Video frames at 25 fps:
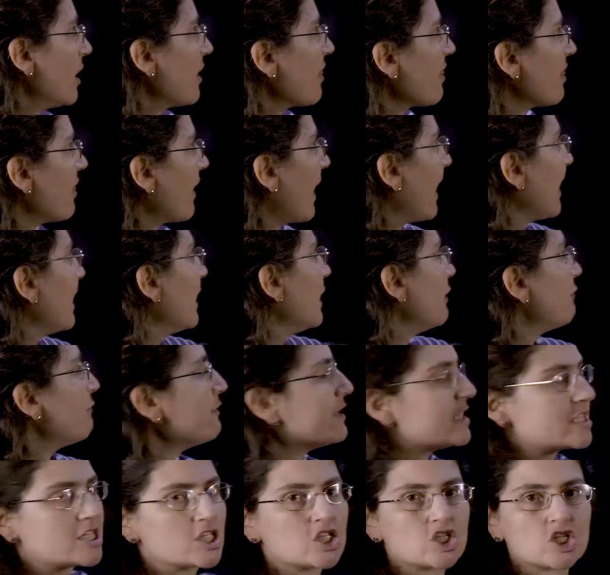than if
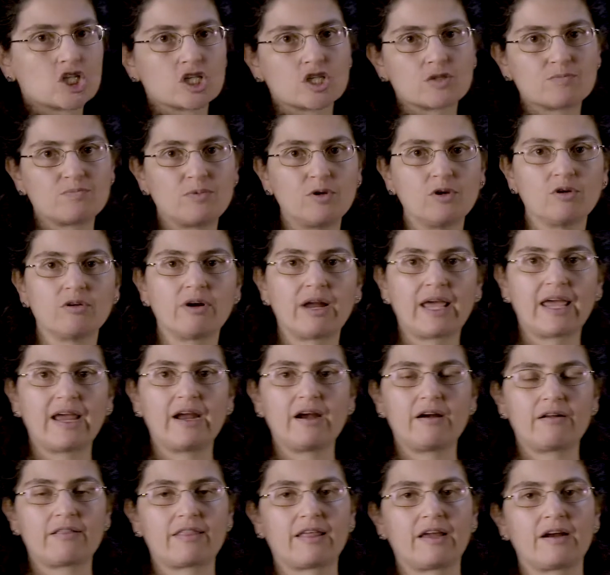it's just pure
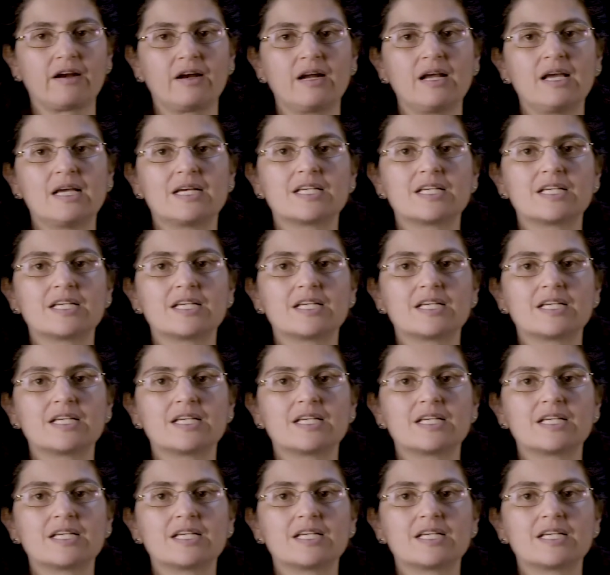air there.